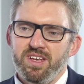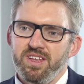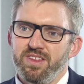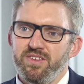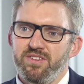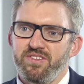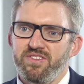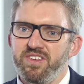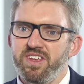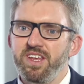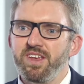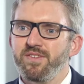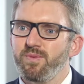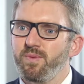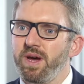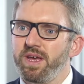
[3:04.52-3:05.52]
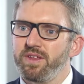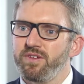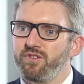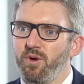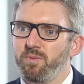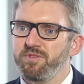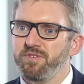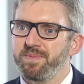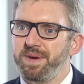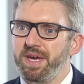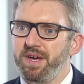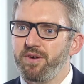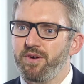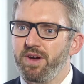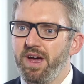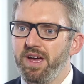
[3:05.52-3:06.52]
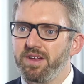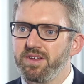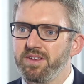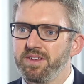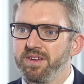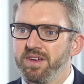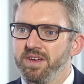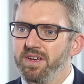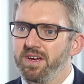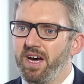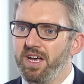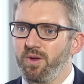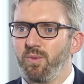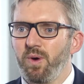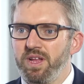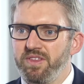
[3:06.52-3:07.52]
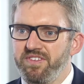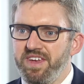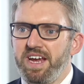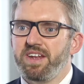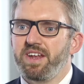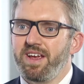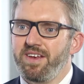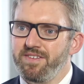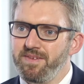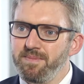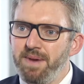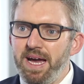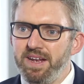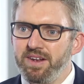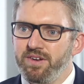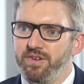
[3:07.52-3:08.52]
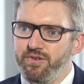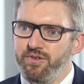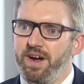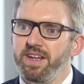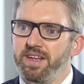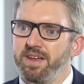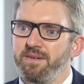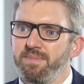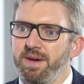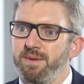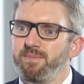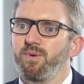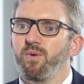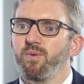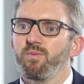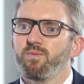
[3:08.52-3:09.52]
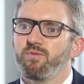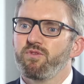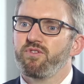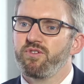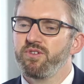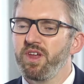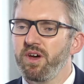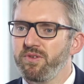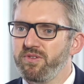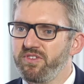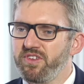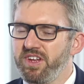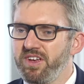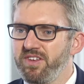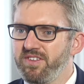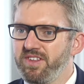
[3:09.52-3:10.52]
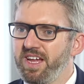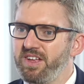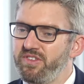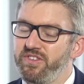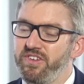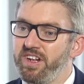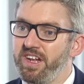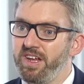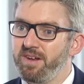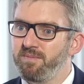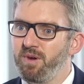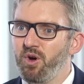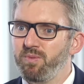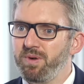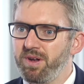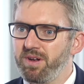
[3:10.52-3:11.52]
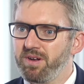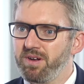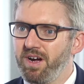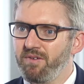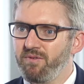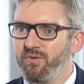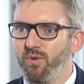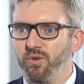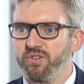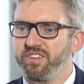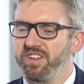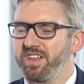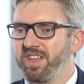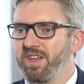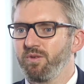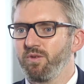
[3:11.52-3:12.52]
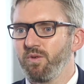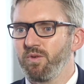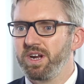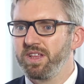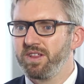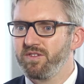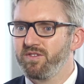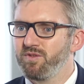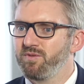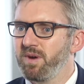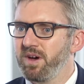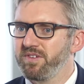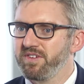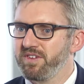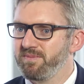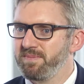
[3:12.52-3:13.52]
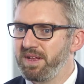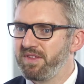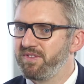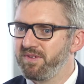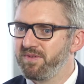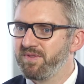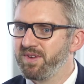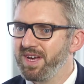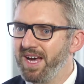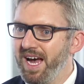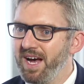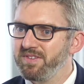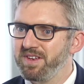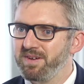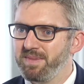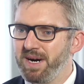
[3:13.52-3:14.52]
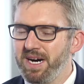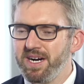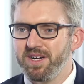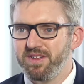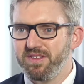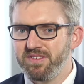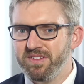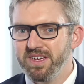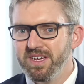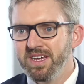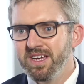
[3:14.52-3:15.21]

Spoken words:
the cities where the jobs are being created are the ones acting as a magnet, attracting people to those cities, and that's Sydney and Melbourne. Unfortunately, they're already the two most expensive housing markets.